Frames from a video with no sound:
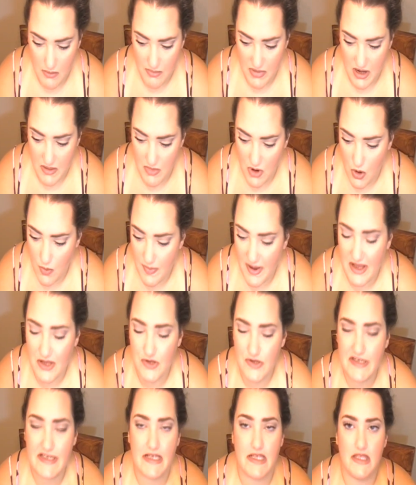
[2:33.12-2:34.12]
But I'm hoping
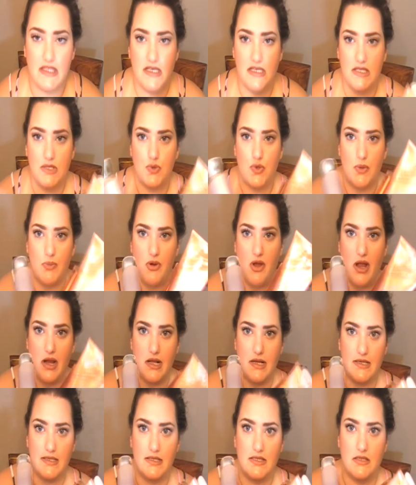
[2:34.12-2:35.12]
using these three
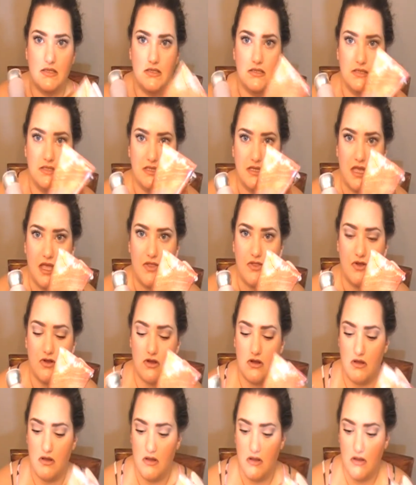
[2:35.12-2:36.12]
products together,